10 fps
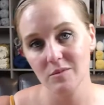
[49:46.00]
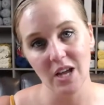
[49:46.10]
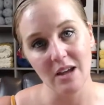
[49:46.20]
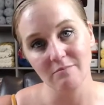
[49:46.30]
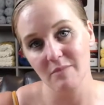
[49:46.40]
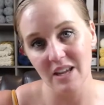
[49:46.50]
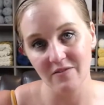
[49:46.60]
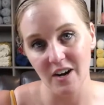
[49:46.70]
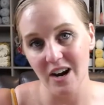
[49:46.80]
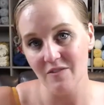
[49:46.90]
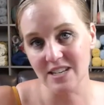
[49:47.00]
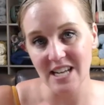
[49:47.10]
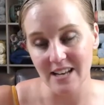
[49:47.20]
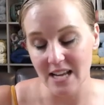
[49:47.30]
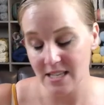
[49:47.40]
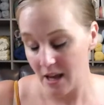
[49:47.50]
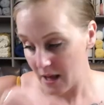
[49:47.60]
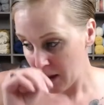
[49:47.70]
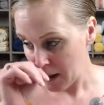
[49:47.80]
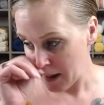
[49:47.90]
Okay, make it fair, every ten days.
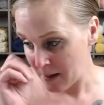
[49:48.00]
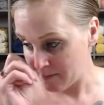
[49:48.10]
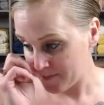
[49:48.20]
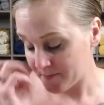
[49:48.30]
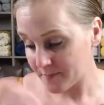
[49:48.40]
Um,